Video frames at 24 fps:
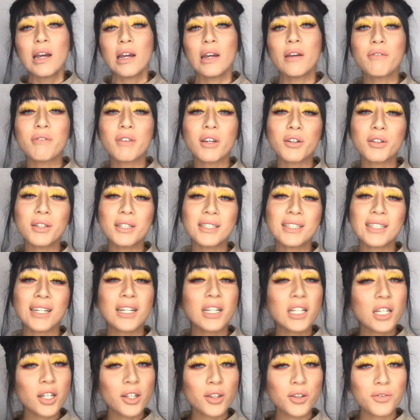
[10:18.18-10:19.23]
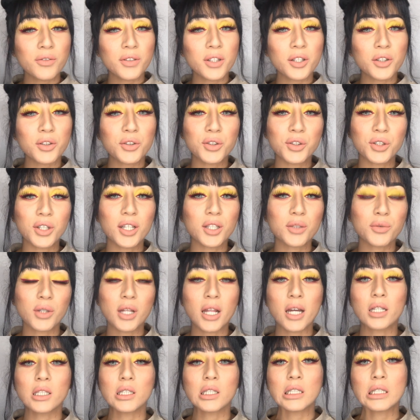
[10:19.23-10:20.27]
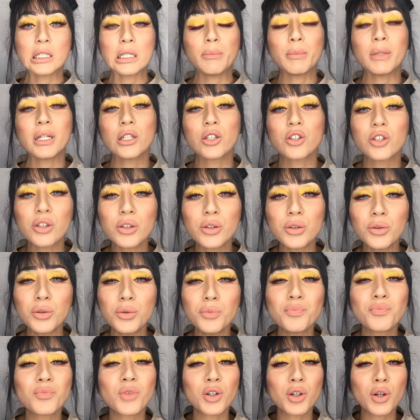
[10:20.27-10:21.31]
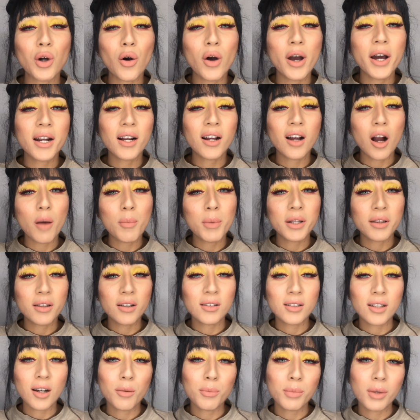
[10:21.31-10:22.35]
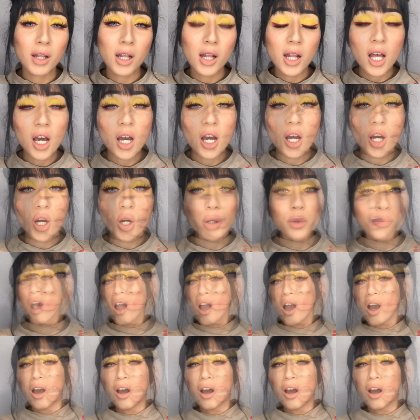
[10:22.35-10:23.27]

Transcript: If there is any other videos you guys would like to see me do, go ahead and comment them down below.